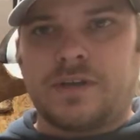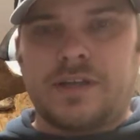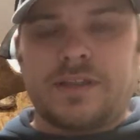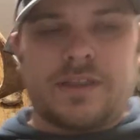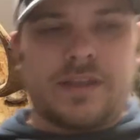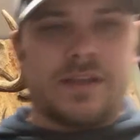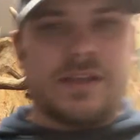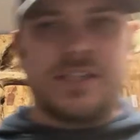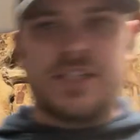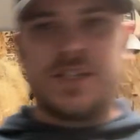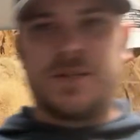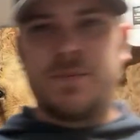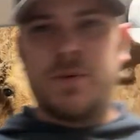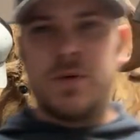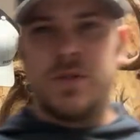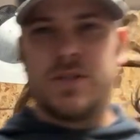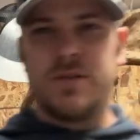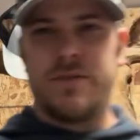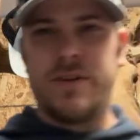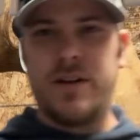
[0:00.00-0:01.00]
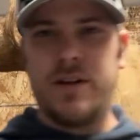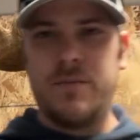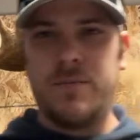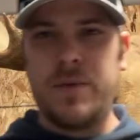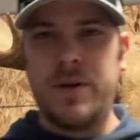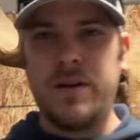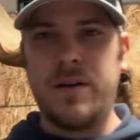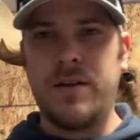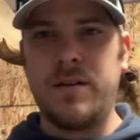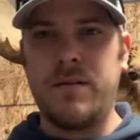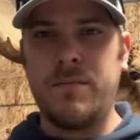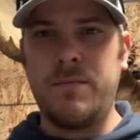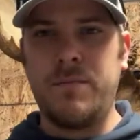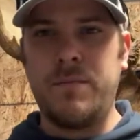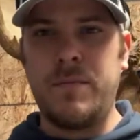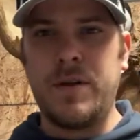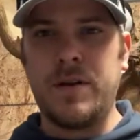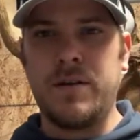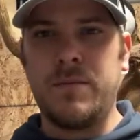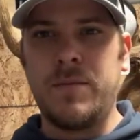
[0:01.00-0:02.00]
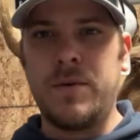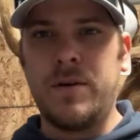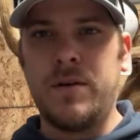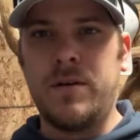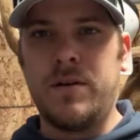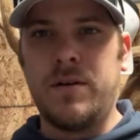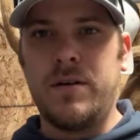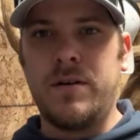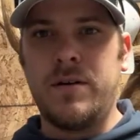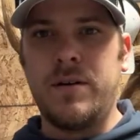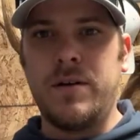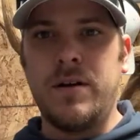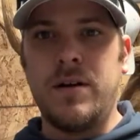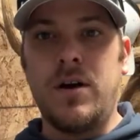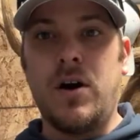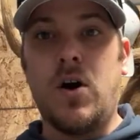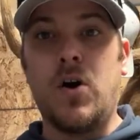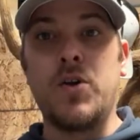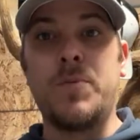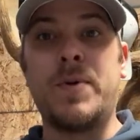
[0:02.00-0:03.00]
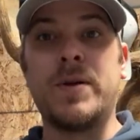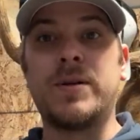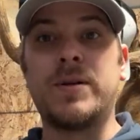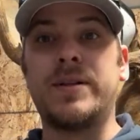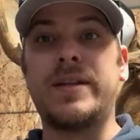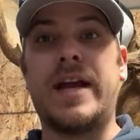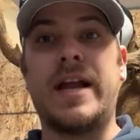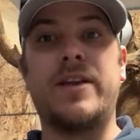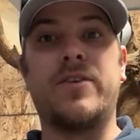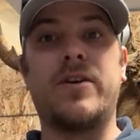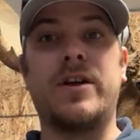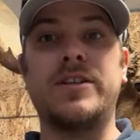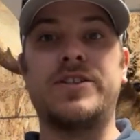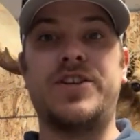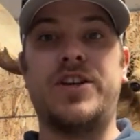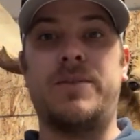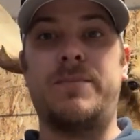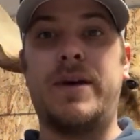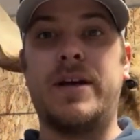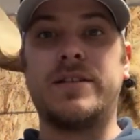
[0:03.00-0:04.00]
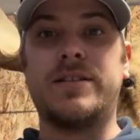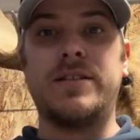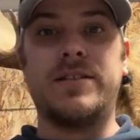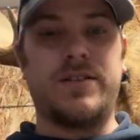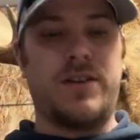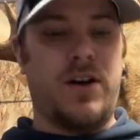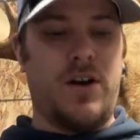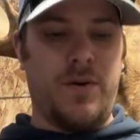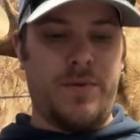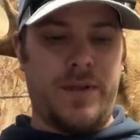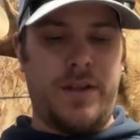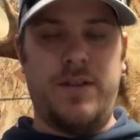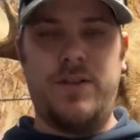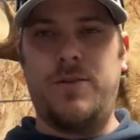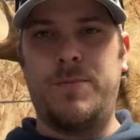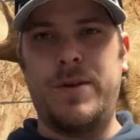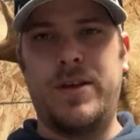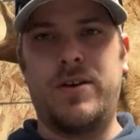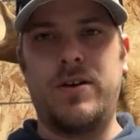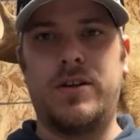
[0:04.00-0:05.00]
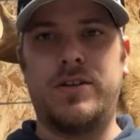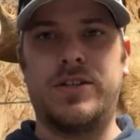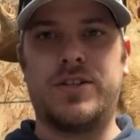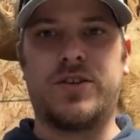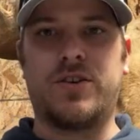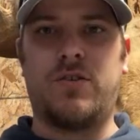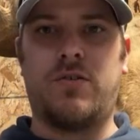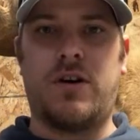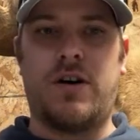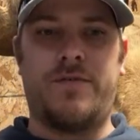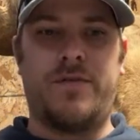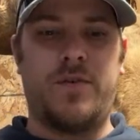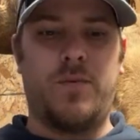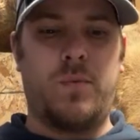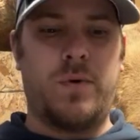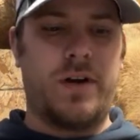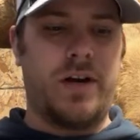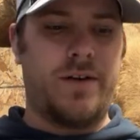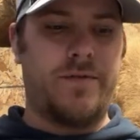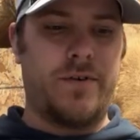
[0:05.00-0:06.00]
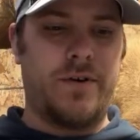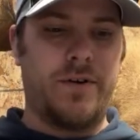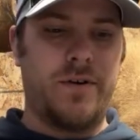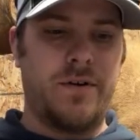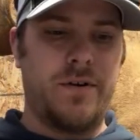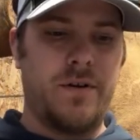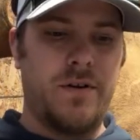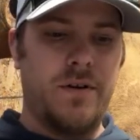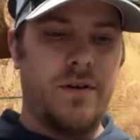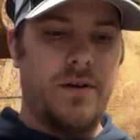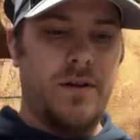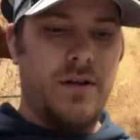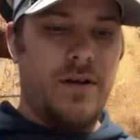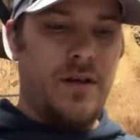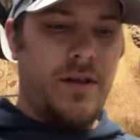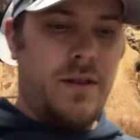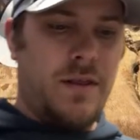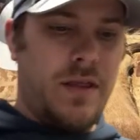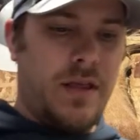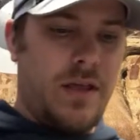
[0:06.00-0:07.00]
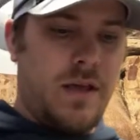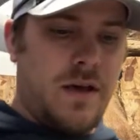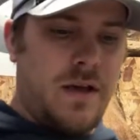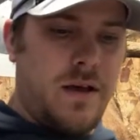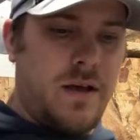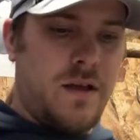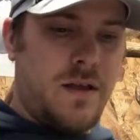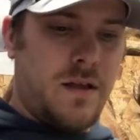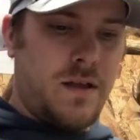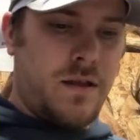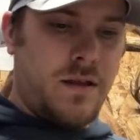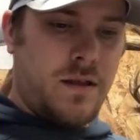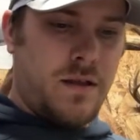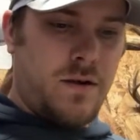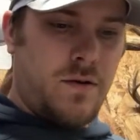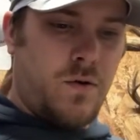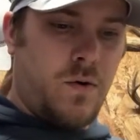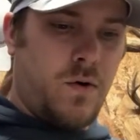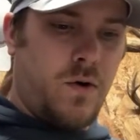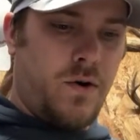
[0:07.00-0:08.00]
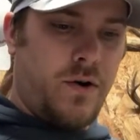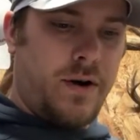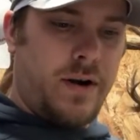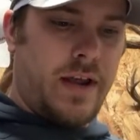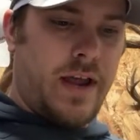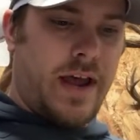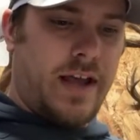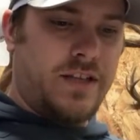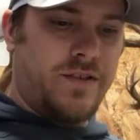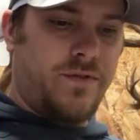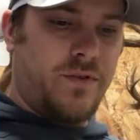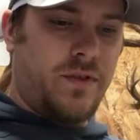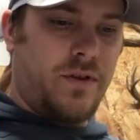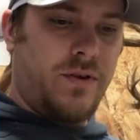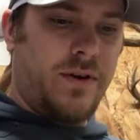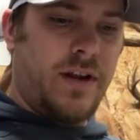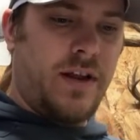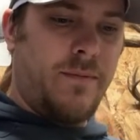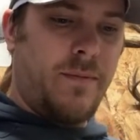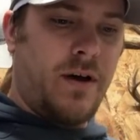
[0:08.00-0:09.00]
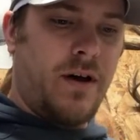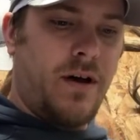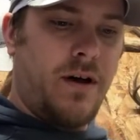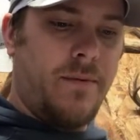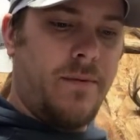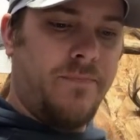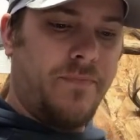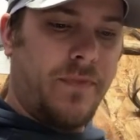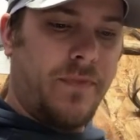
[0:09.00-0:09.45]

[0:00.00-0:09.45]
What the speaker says: I think it's supposed to rain, but... Oh, you picked up 90 grain GMXs? Oh, then you'll be good. Just go off of whatever the already has for the load data.